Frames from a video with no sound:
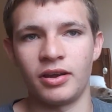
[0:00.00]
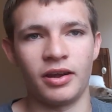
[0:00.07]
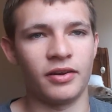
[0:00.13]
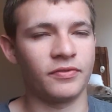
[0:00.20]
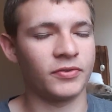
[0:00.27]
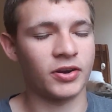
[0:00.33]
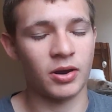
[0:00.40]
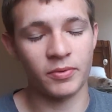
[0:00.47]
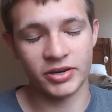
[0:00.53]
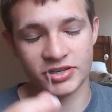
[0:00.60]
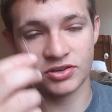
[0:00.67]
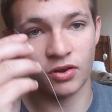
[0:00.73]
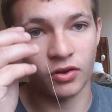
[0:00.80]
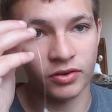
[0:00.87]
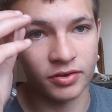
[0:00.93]
I forgot what it's
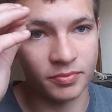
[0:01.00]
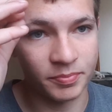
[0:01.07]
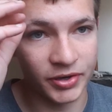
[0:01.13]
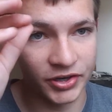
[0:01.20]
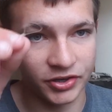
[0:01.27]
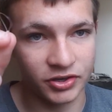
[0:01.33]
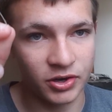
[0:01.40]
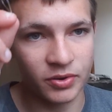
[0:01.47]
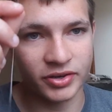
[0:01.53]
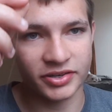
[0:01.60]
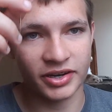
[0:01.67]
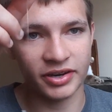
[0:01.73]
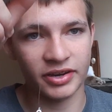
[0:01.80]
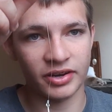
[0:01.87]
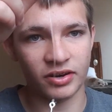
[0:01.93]
called but go and
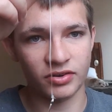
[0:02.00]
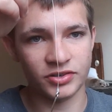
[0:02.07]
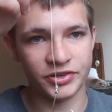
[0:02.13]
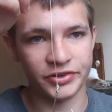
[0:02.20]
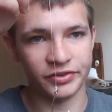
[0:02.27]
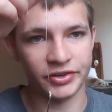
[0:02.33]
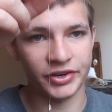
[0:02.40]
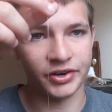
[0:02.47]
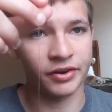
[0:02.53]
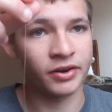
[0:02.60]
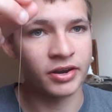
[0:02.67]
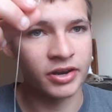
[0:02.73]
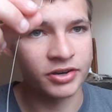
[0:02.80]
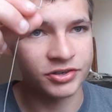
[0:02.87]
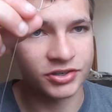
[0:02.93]
tie it onto your leader
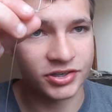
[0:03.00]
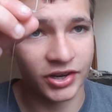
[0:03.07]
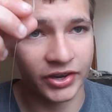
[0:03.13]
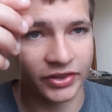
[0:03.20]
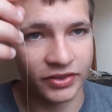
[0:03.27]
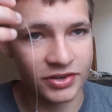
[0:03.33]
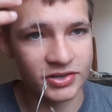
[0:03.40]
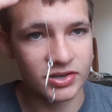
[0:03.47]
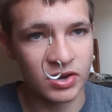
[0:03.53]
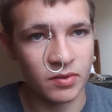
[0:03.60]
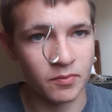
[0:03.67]
just like this